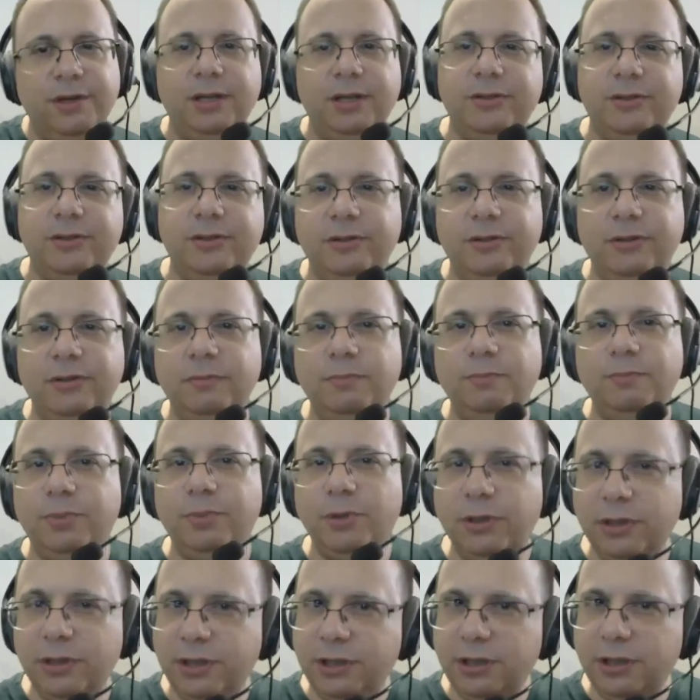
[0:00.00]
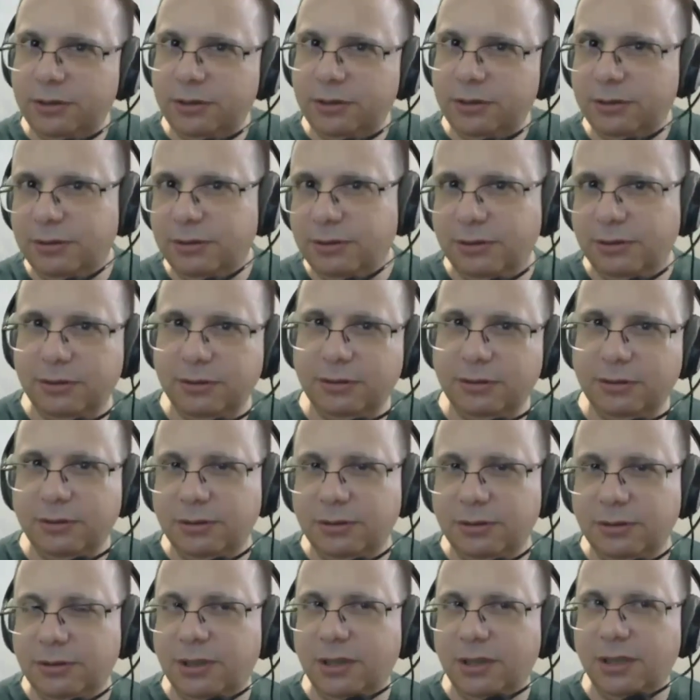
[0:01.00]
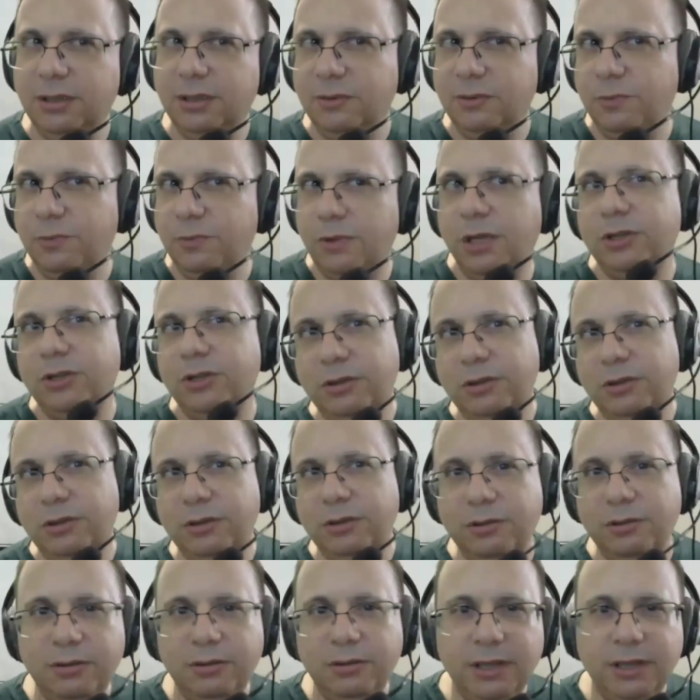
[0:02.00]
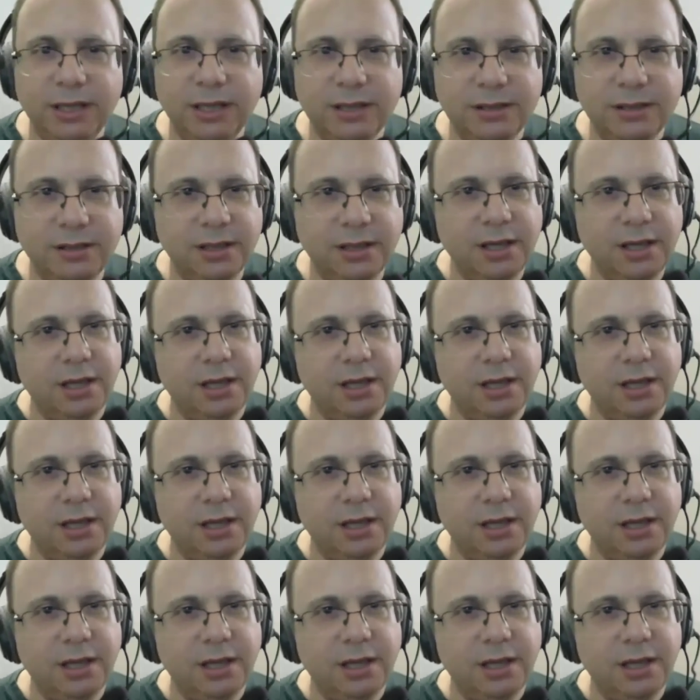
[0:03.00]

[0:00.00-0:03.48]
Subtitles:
a certain point and what should you do next,